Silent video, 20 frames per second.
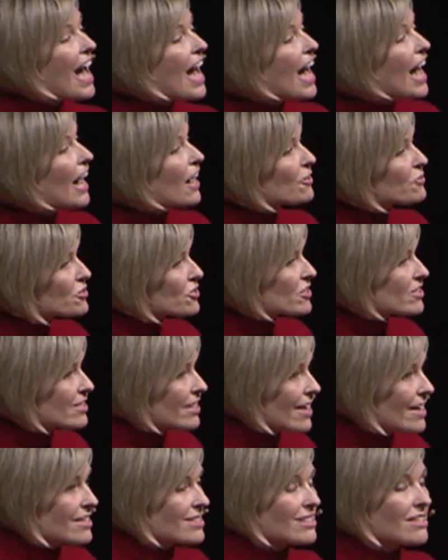How Just
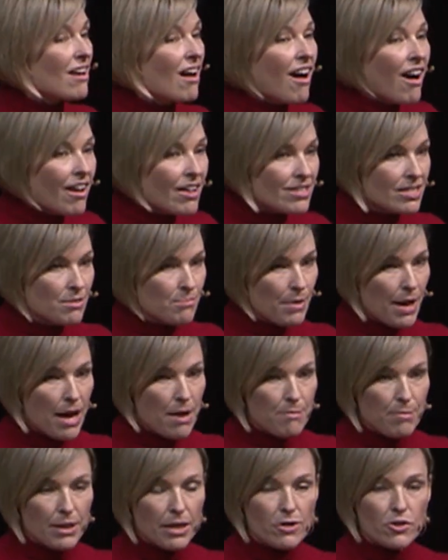Say is an awesome app
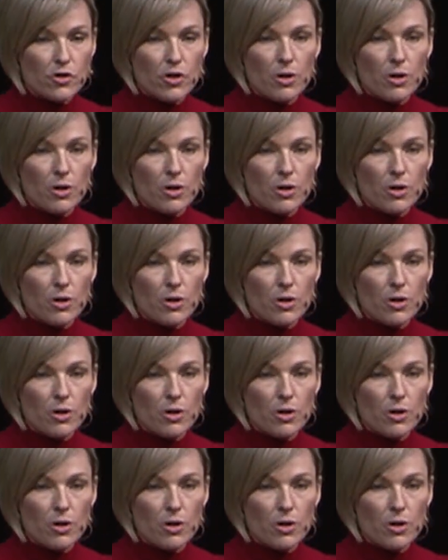because you're